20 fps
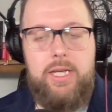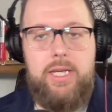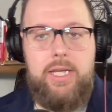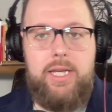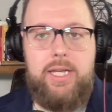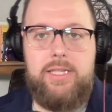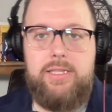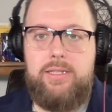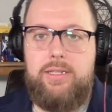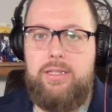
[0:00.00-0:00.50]

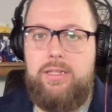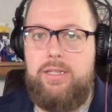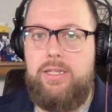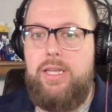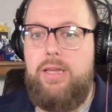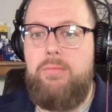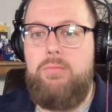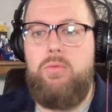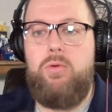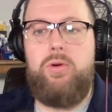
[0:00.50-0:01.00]
It's going to
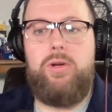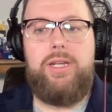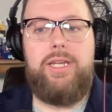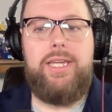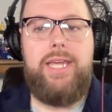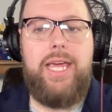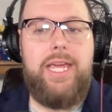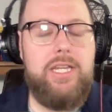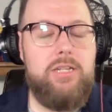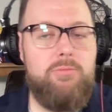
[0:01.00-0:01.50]
get more
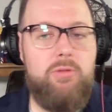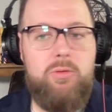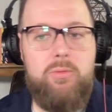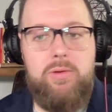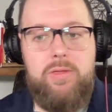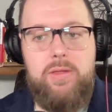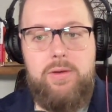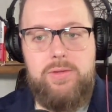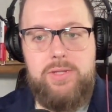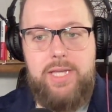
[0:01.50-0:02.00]
engagement
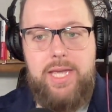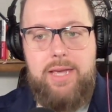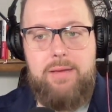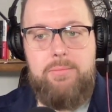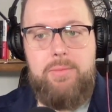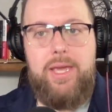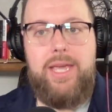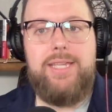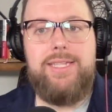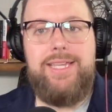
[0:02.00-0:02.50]
with those
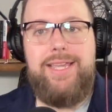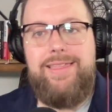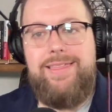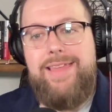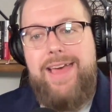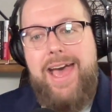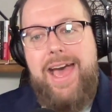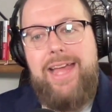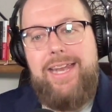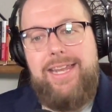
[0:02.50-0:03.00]
campaigns, and
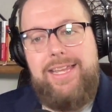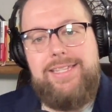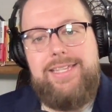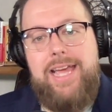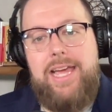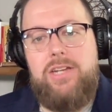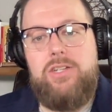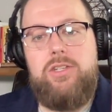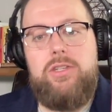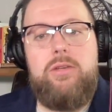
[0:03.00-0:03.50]
that is
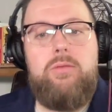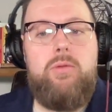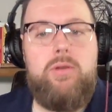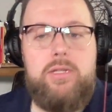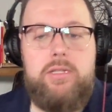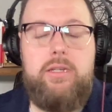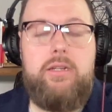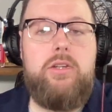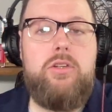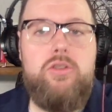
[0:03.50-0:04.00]
actually what's
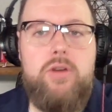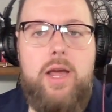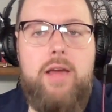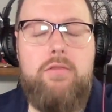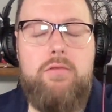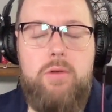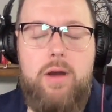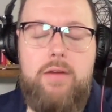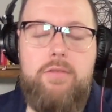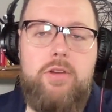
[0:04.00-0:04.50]
going to
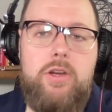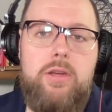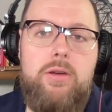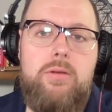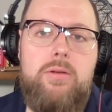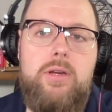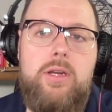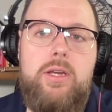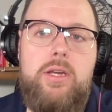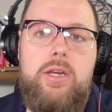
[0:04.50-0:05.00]
drive revenue
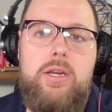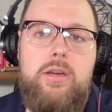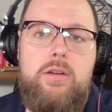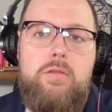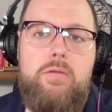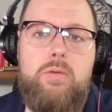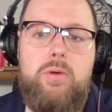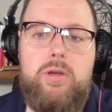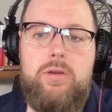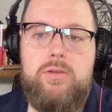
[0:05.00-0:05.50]

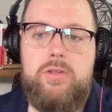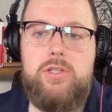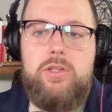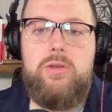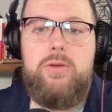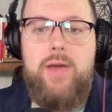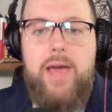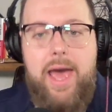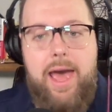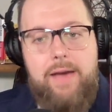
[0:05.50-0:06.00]
for you. So
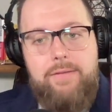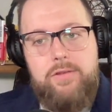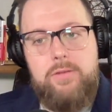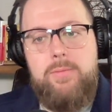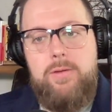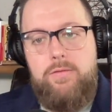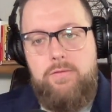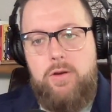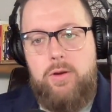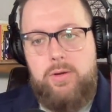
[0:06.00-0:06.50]
you have to
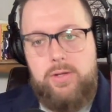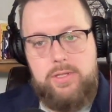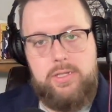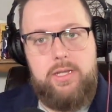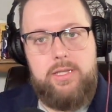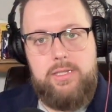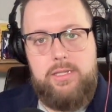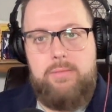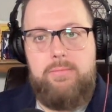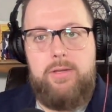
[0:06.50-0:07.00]
be focused
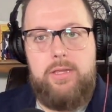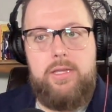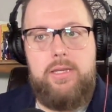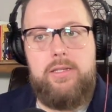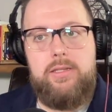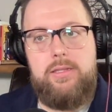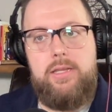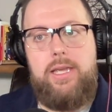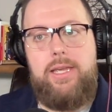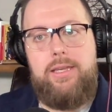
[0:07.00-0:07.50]
on some of
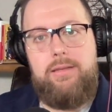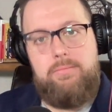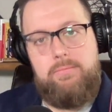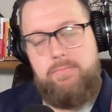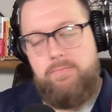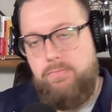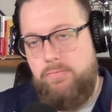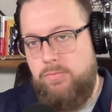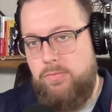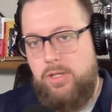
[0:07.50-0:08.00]
these
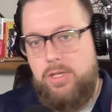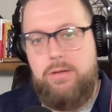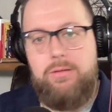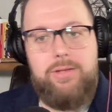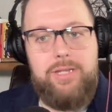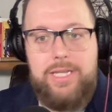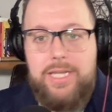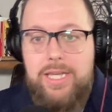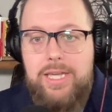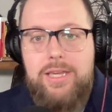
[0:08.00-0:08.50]

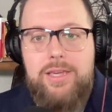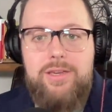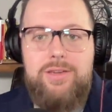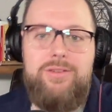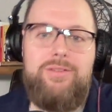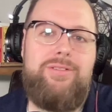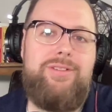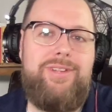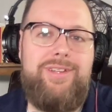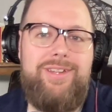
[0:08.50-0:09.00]
key
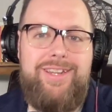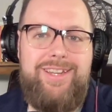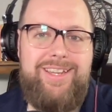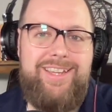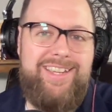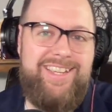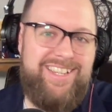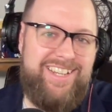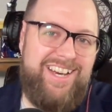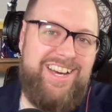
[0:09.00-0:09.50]

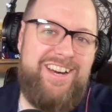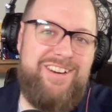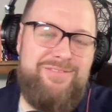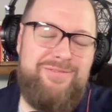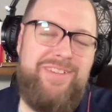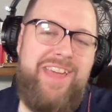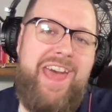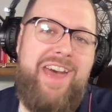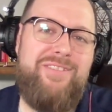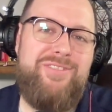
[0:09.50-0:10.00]

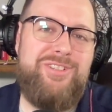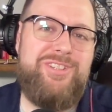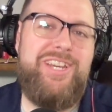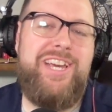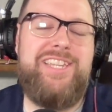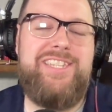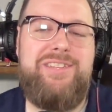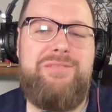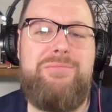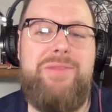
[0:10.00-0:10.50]

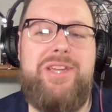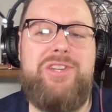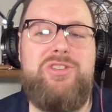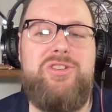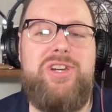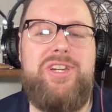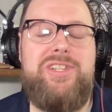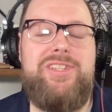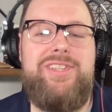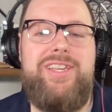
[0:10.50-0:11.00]
advertising
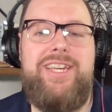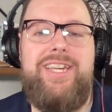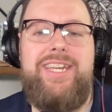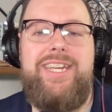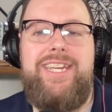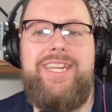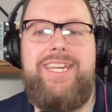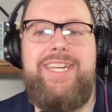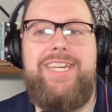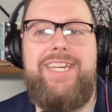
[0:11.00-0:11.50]
metrics.
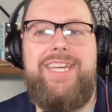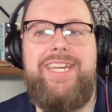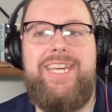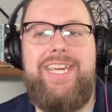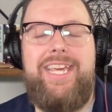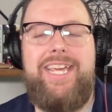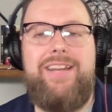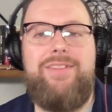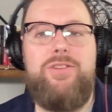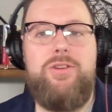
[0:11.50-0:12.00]

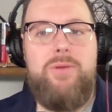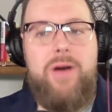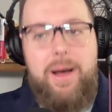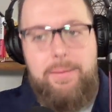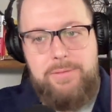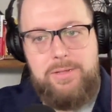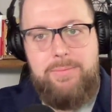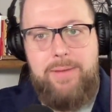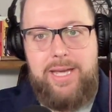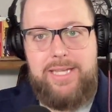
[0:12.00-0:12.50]
And if you
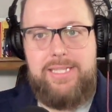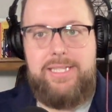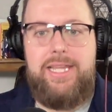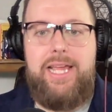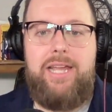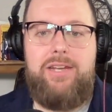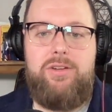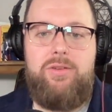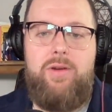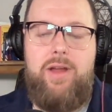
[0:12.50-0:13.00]
optimize in
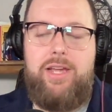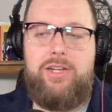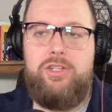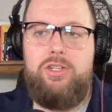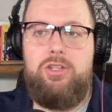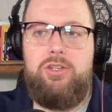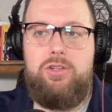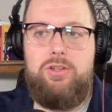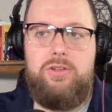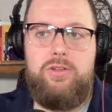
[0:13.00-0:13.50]
that
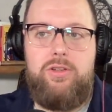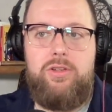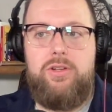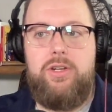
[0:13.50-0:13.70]
direction, you're